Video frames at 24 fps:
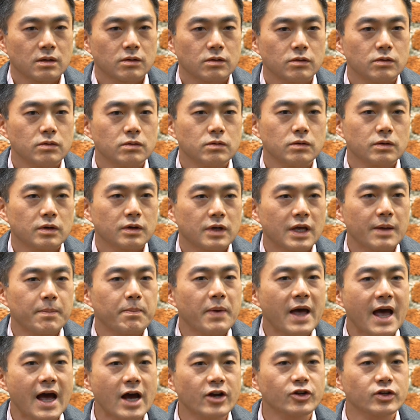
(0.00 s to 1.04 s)
You get
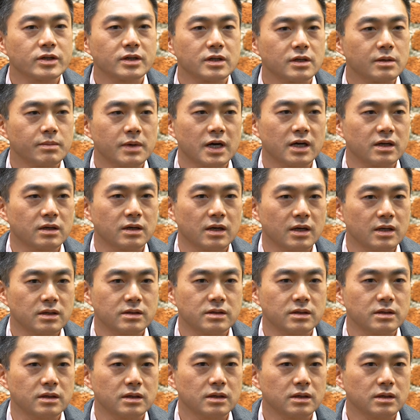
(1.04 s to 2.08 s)
passionate about an
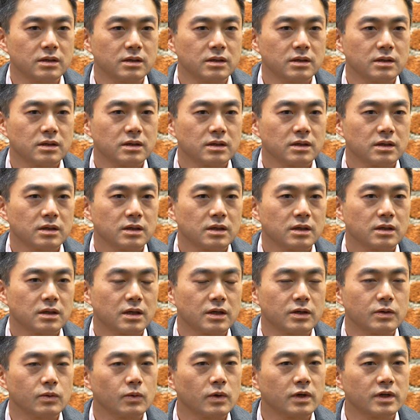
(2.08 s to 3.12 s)
idea
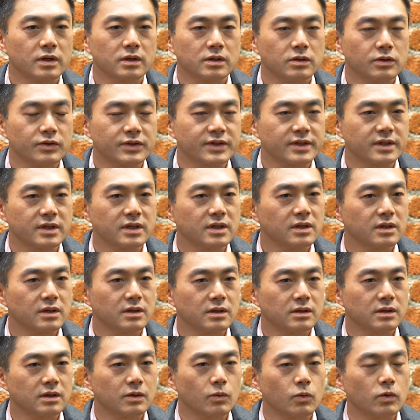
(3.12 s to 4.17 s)
that you want you
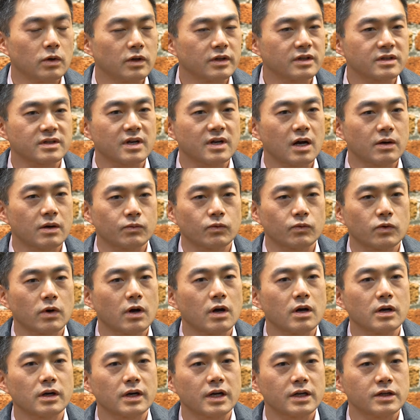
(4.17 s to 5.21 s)
see the world's gotten
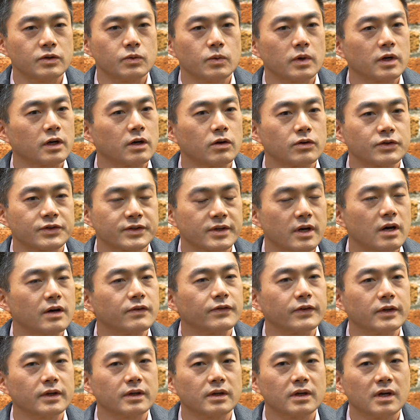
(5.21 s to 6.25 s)
wrong and you want to go
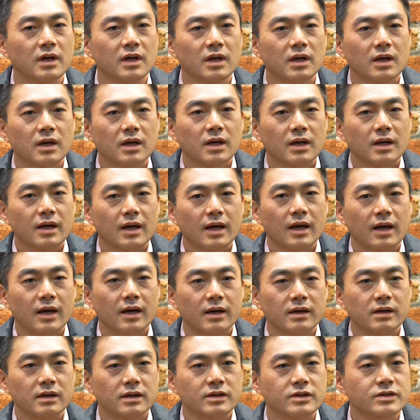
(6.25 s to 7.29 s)
solve it.
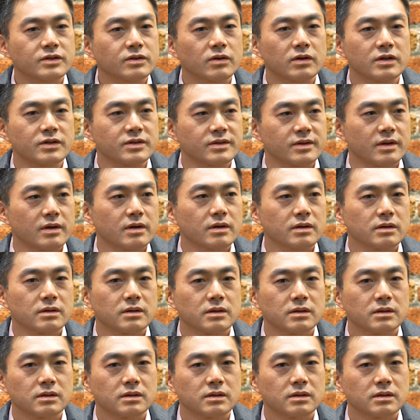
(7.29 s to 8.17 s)
And it starts there.